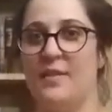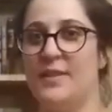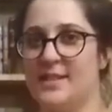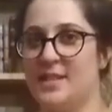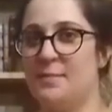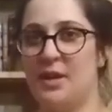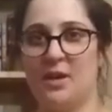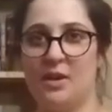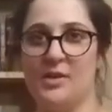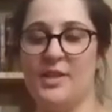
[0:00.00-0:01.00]
This is
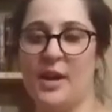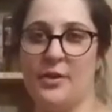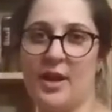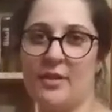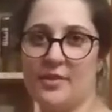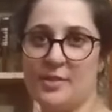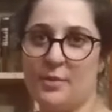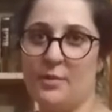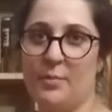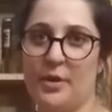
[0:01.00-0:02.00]
because I only have this
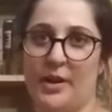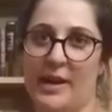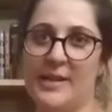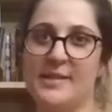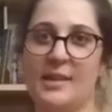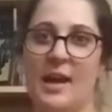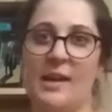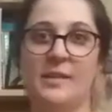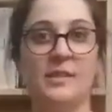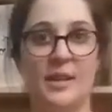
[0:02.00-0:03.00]
one bookcase
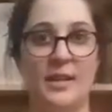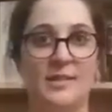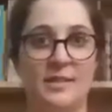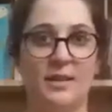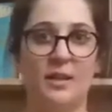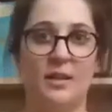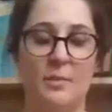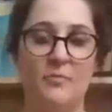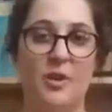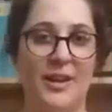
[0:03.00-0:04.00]
and
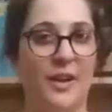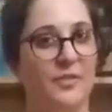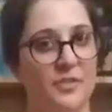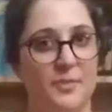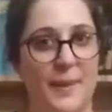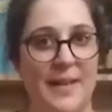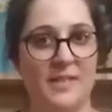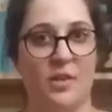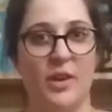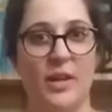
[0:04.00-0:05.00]
I'm running out of
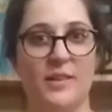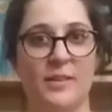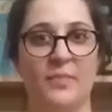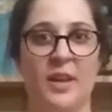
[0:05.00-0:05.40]
space on it.